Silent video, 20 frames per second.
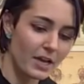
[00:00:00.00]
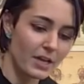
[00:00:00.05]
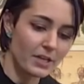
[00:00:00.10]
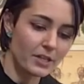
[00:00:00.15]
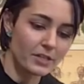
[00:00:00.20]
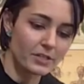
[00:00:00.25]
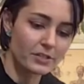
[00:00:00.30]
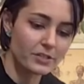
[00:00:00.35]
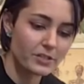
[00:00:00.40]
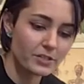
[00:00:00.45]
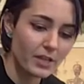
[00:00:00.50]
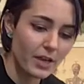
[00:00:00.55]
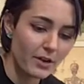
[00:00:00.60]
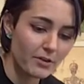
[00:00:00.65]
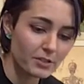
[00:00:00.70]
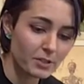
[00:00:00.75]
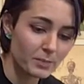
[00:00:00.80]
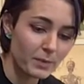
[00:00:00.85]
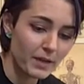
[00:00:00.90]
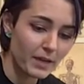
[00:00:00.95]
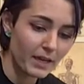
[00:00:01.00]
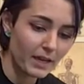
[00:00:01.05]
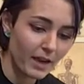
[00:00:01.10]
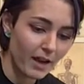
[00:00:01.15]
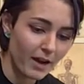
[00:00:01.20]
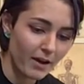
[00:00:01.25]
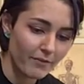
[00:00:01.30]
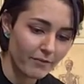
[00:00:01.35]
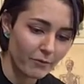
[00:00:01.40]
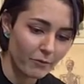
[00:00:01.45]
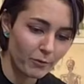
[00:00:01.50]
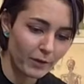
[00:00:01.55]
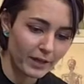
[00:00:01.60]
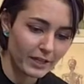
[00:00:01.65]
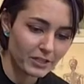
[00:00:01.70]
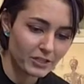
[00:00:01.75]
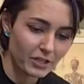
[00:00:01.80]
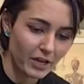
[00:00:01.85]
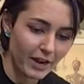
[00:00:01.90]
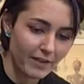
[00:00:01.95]
So speaking of
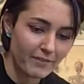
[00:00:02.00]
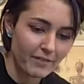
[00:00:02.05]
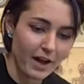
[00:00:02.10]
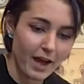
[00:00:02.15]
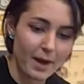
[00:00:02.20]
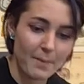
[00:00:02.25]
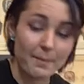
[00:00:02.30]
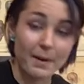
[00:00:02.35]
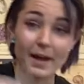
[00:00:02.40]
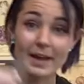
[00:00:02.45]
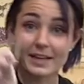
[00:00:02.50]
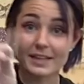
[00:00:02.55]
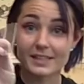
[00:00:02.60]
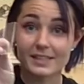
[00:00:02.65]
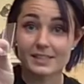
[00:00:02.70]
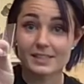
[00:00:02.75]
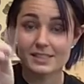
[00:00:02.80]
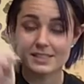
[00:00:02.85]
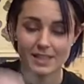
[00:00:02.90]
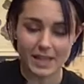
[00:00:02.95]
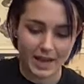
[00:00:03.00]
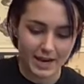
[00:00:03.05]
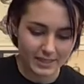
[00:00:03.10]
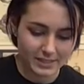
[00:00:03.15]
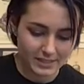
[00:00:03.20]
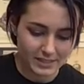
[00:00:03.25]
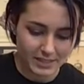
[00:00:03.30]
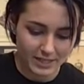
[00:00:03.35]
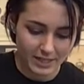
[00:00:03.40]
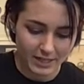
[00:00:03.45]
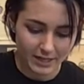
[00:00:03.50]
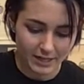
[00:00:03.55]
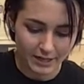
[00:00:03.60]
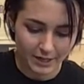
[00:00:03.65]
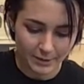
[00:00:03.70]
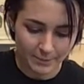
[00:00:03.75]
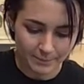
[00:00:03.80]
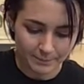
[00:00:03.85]
which, I've got my slides here.